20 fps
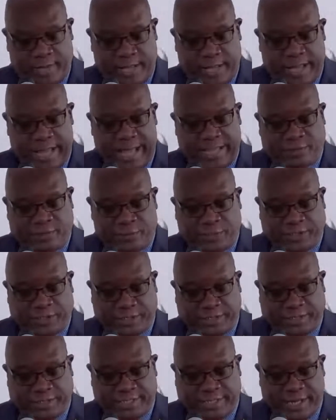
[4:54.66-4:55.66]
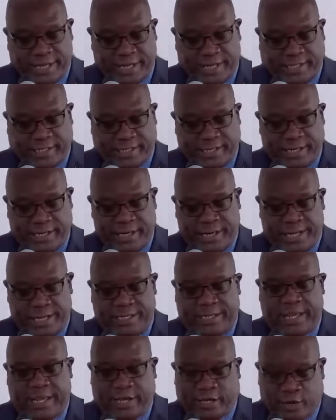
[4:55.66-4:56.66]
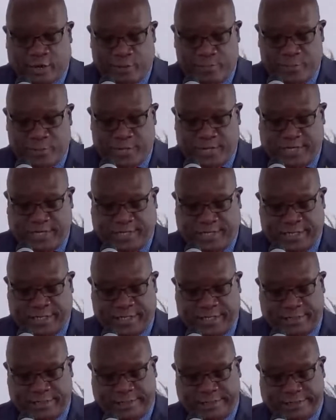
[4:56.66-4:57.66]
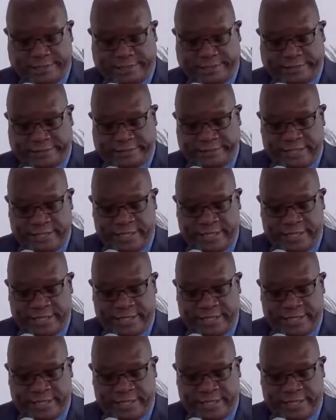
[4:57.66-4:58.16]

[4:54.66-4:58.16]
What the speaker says: at resuscitating their communities,